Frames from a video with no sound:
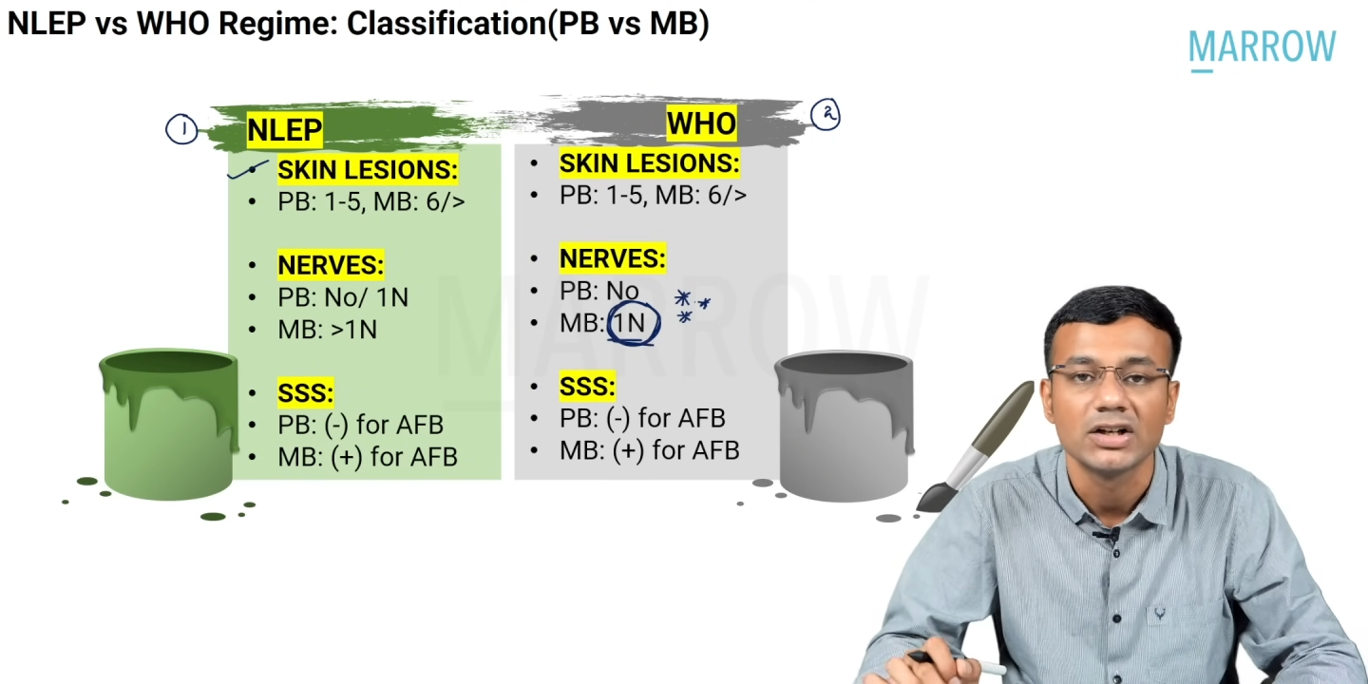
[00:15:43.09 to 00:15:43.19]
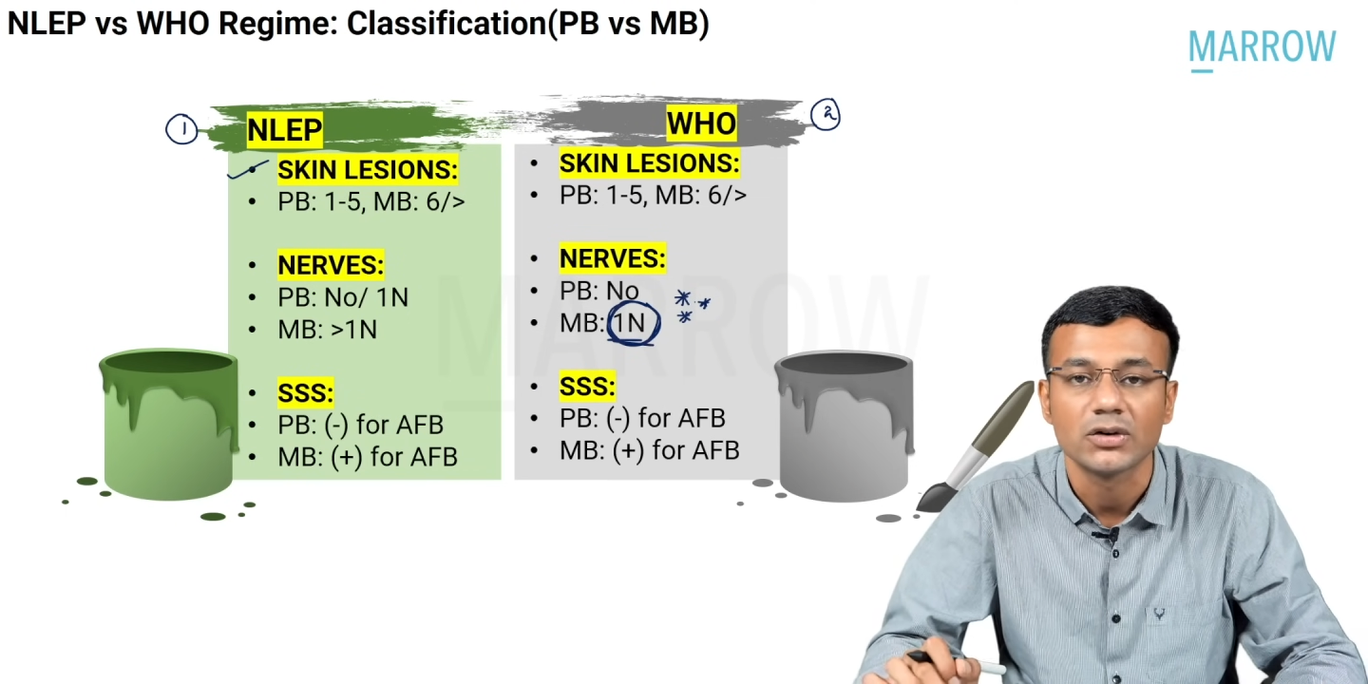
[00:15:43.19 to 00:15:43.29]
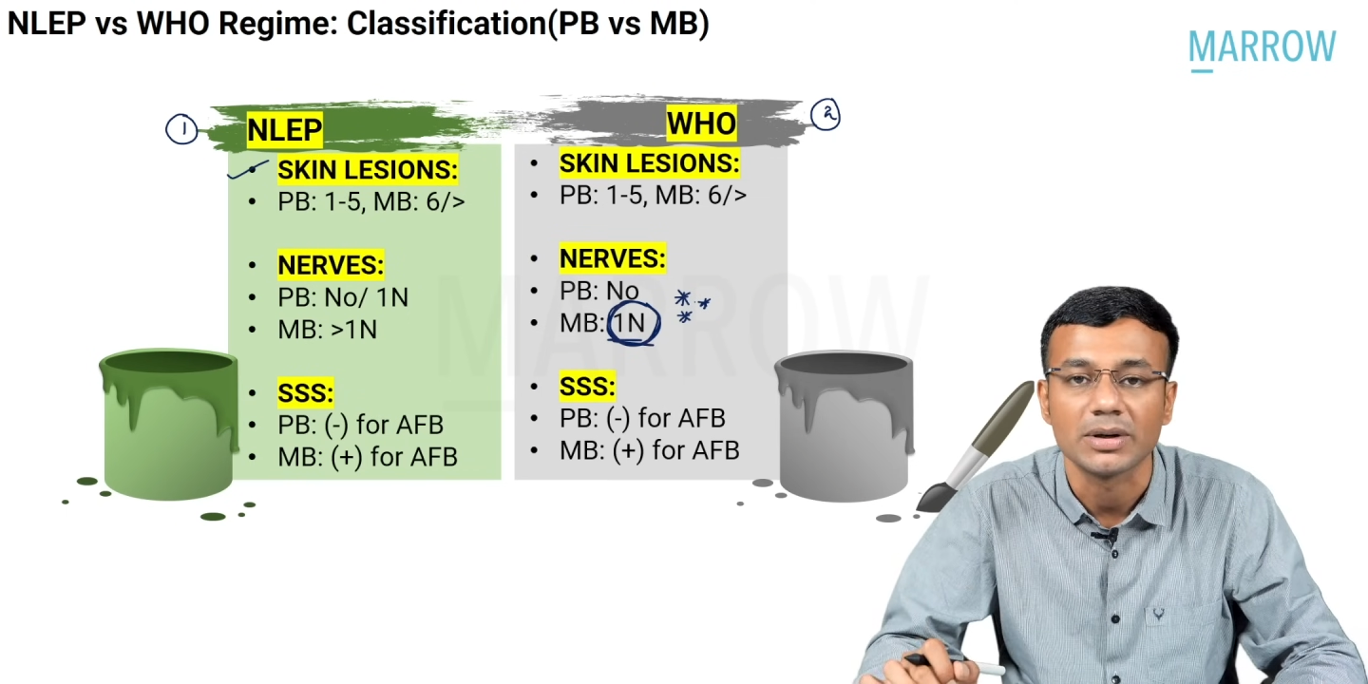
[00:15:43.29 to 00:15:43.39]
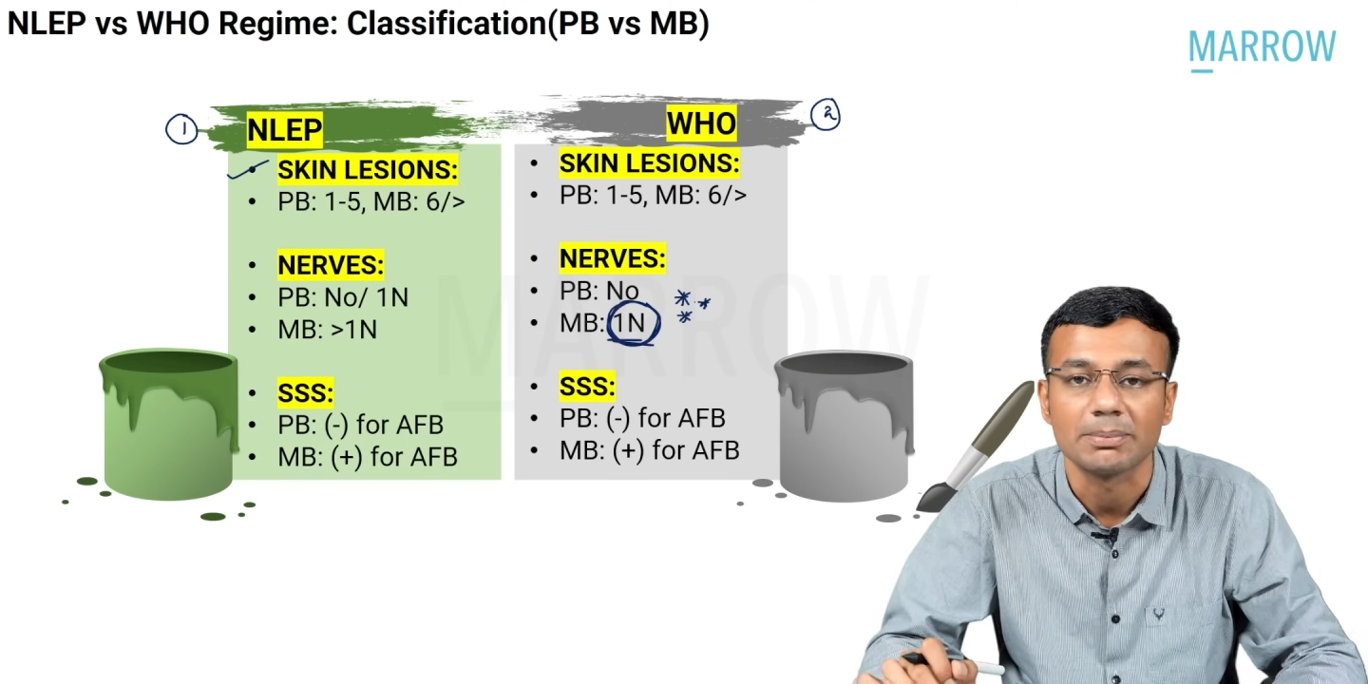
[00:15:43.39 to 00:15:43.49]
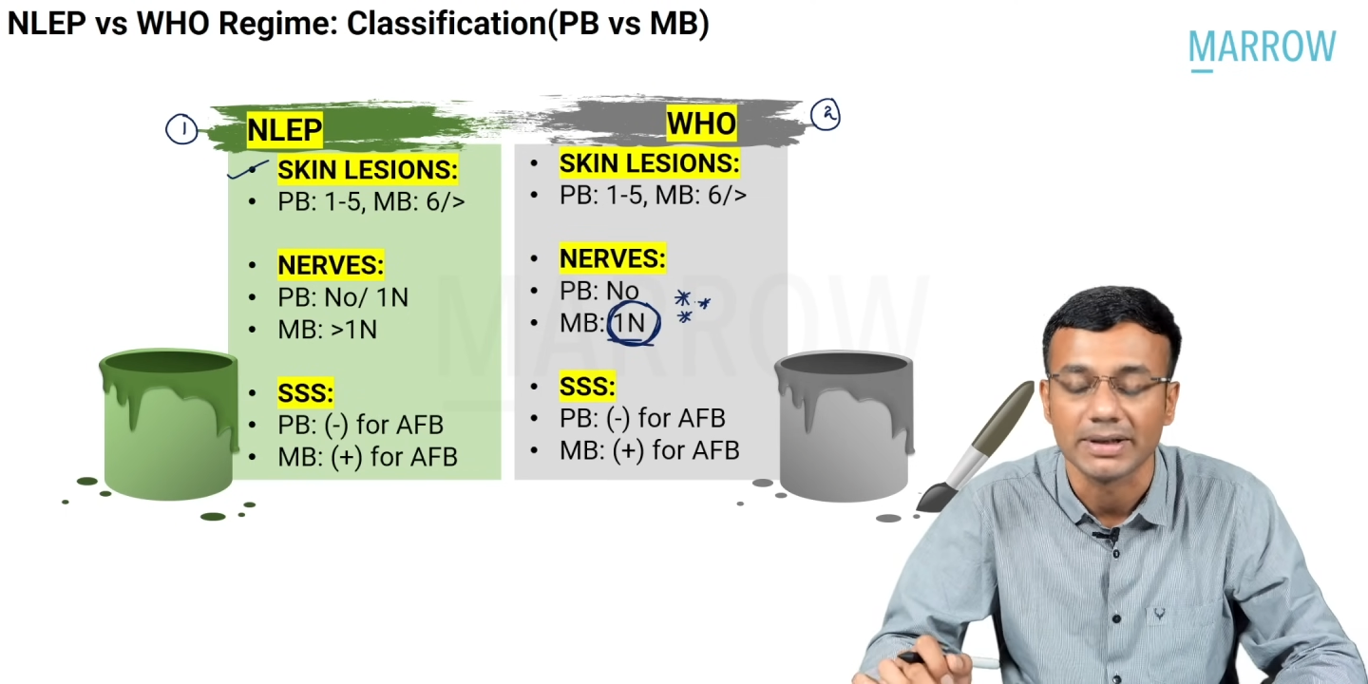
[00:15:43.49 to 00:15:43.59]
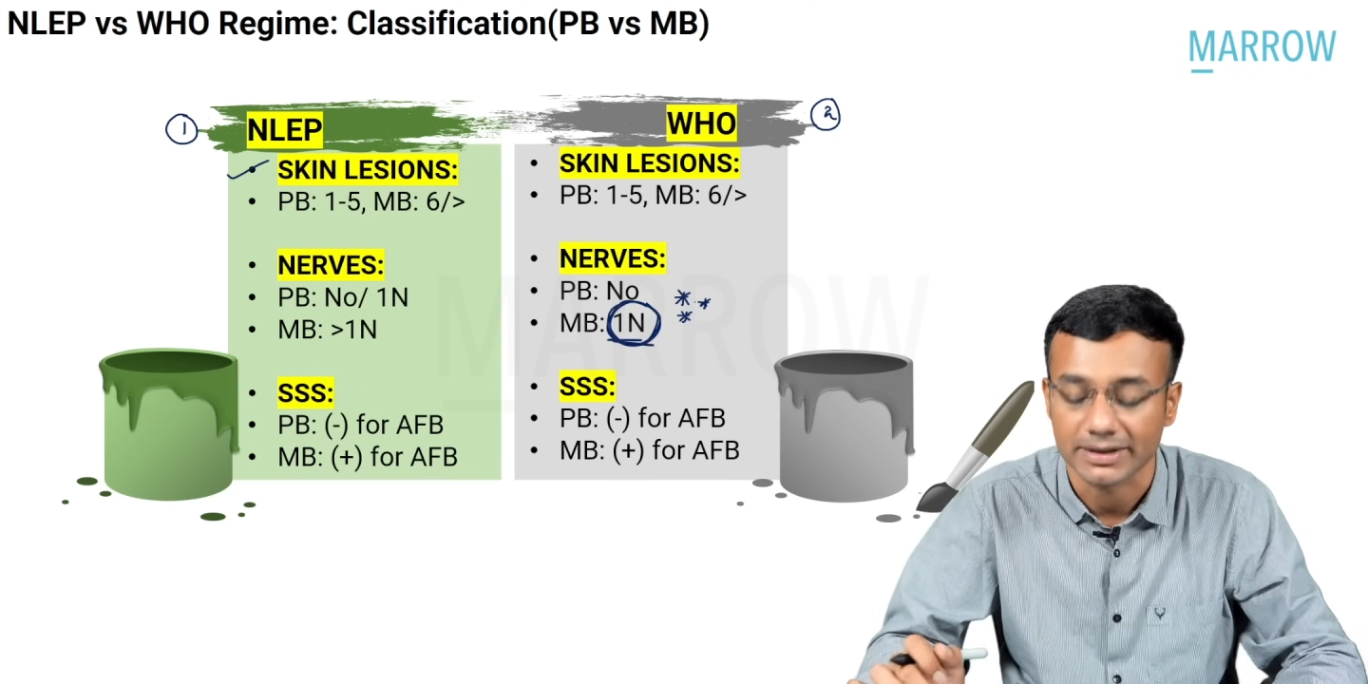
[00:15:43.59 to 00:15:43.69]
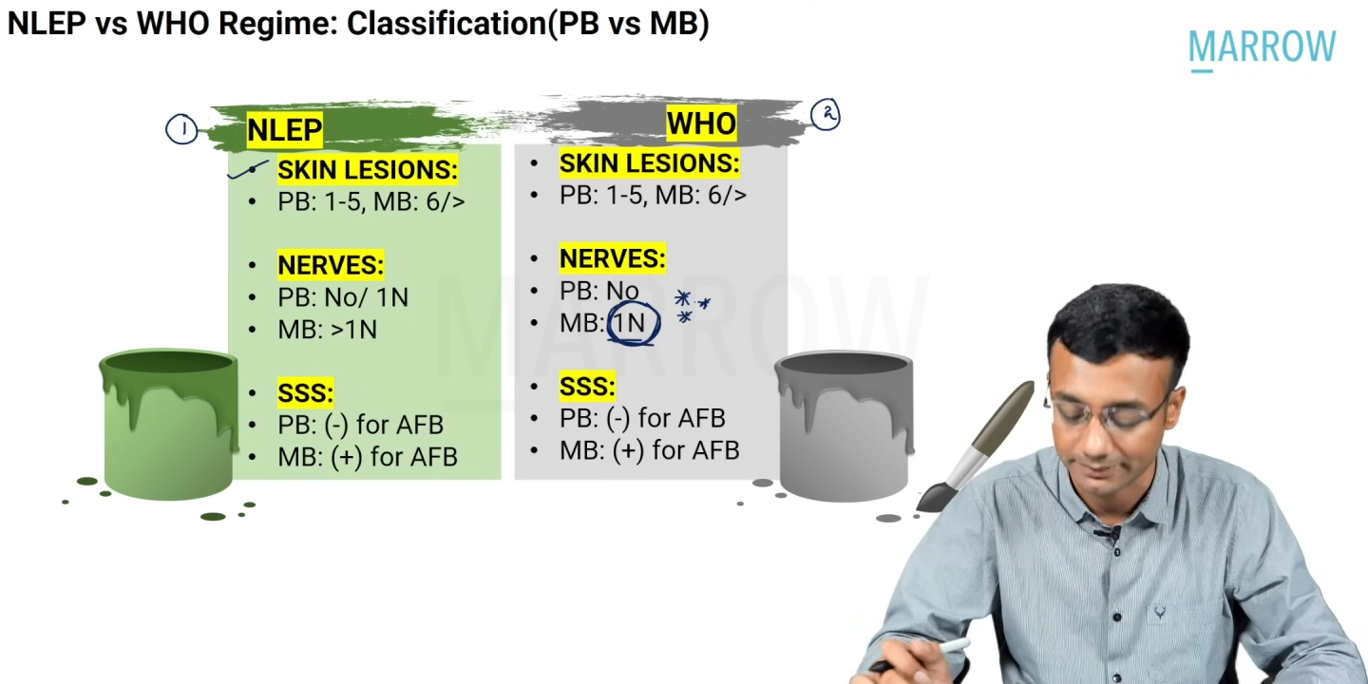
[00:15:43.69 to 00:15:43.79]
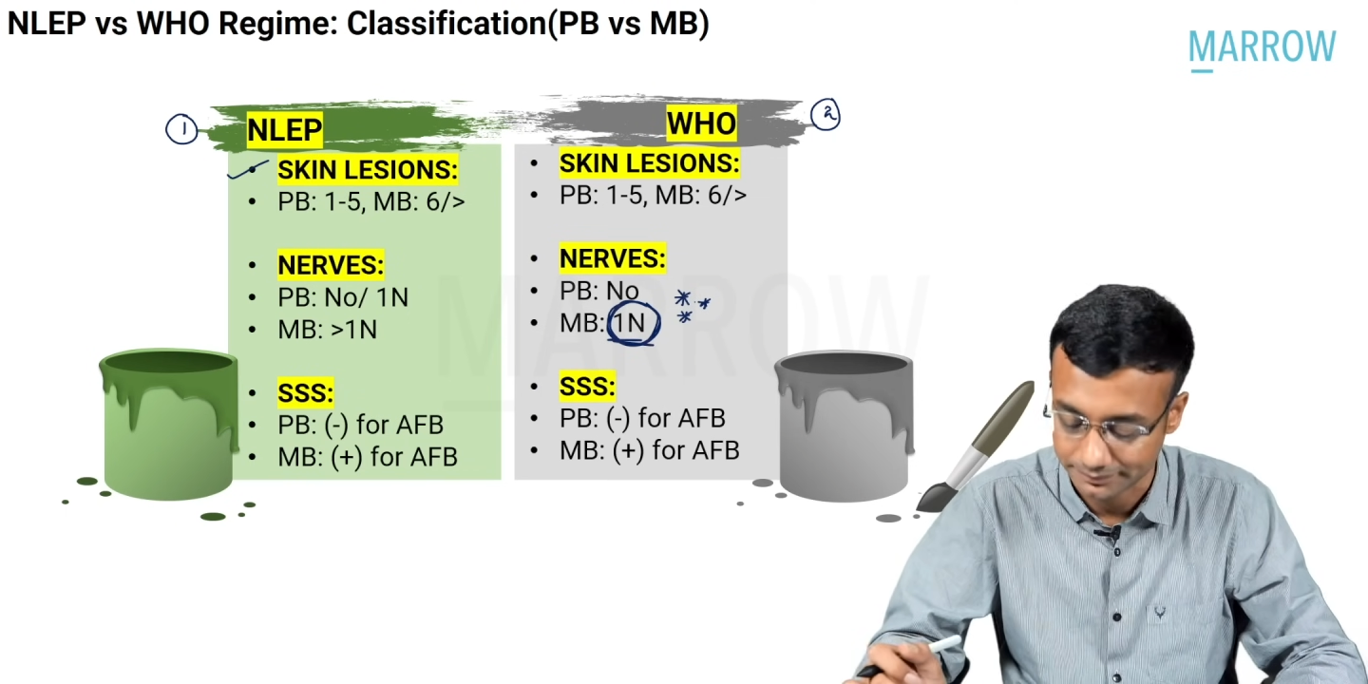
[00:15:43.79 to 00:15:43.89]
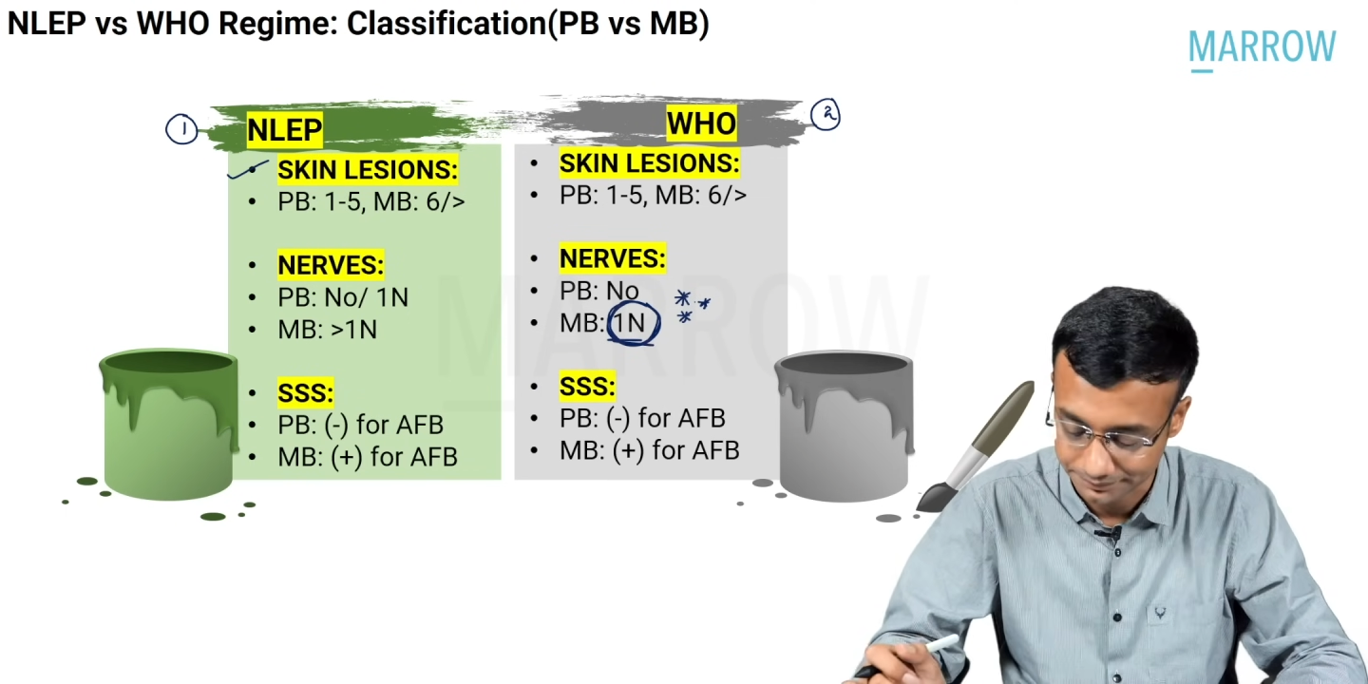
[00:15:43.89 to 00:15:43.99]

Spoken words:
treatment.